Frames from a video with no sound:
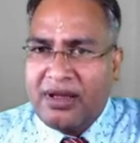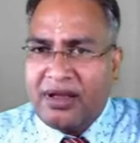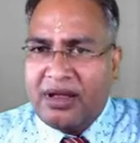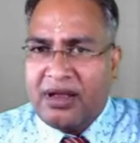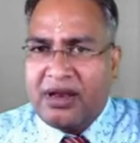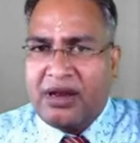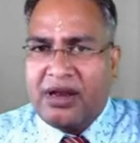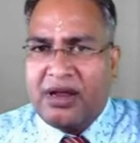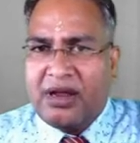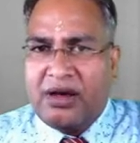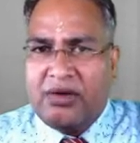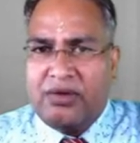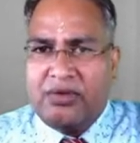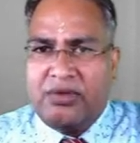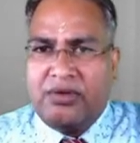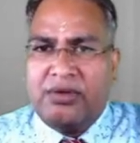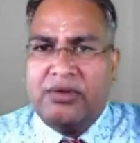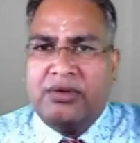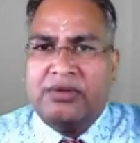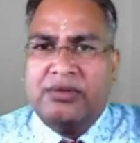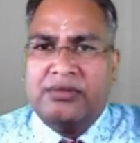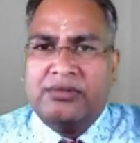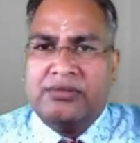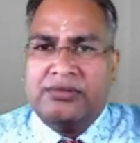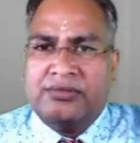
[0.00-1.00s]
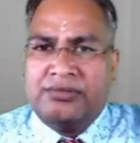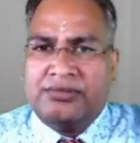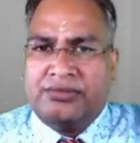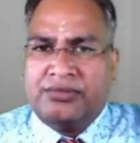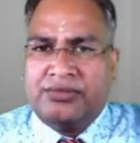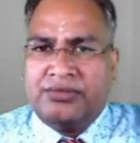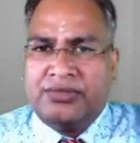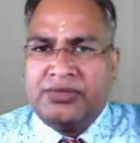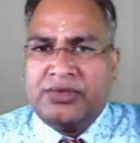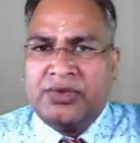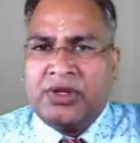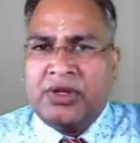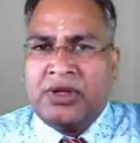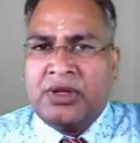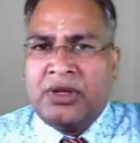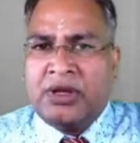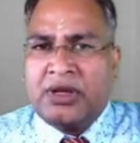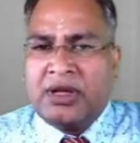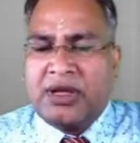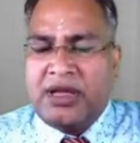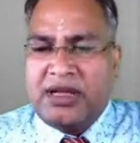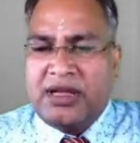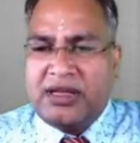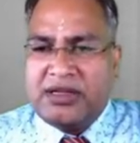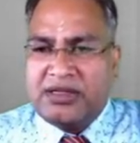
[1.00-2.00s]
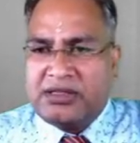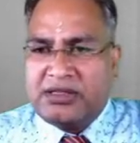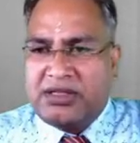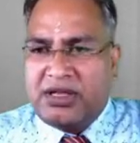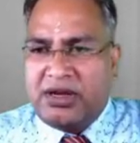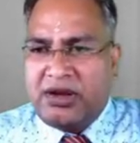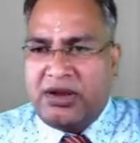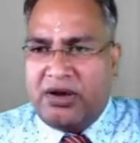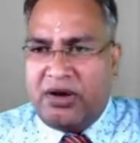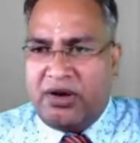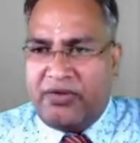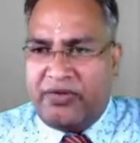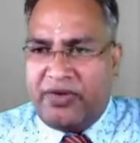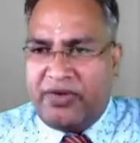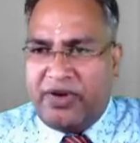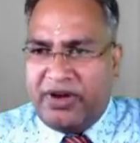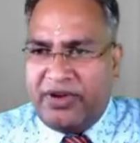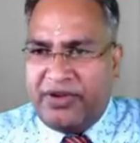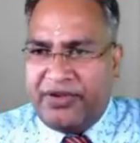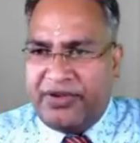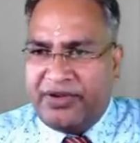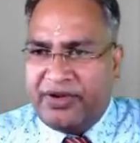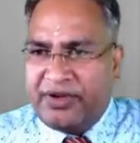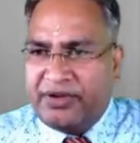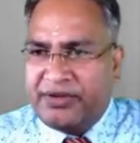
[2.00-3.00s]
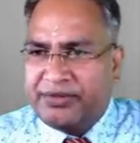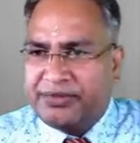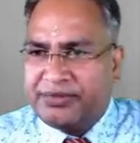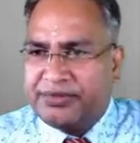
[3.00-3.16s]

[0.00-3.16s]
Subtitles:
Now case 3 of deletion.